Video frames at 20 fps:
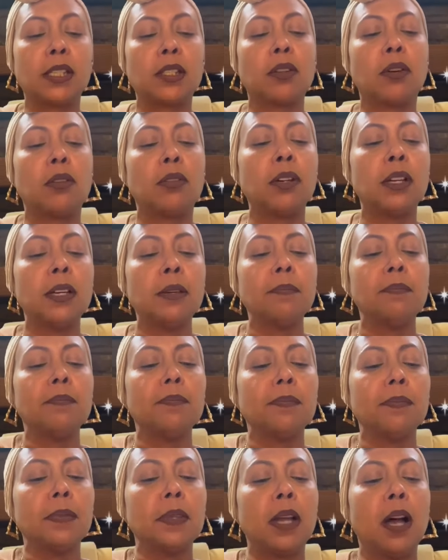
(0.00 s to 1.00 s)
So,
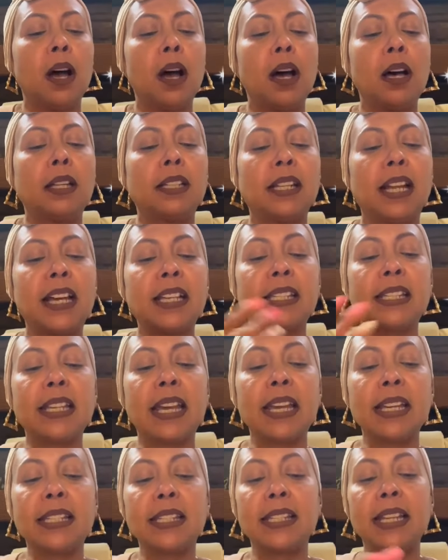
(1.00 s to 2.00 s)
uh, let's
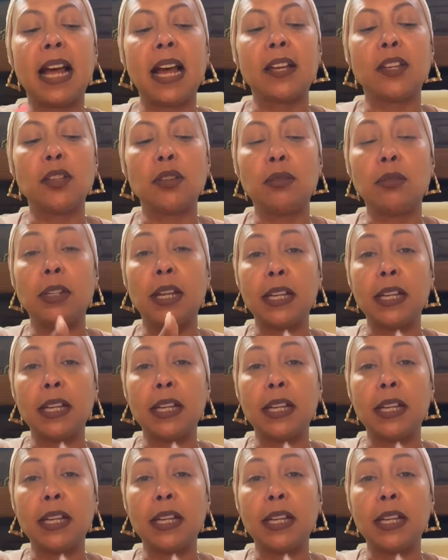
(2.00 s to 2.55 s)
say it's not you.